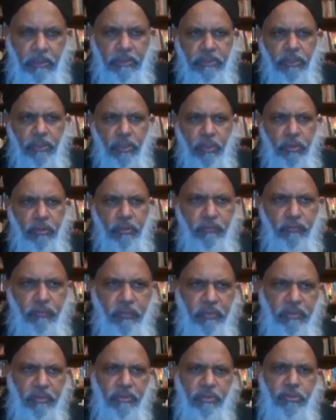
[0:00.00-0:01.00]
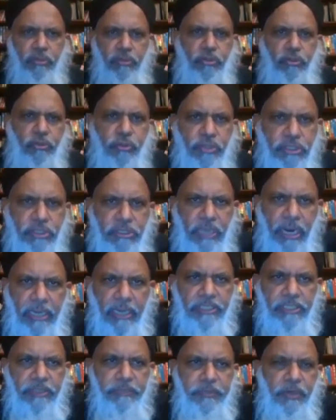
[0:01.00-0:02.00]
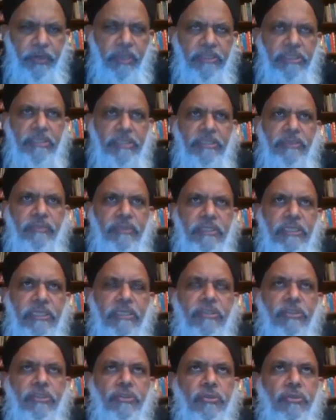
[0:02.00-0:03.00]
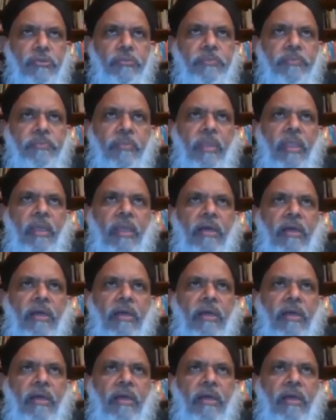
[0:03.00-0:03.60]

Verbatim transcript: So to start the process, we need to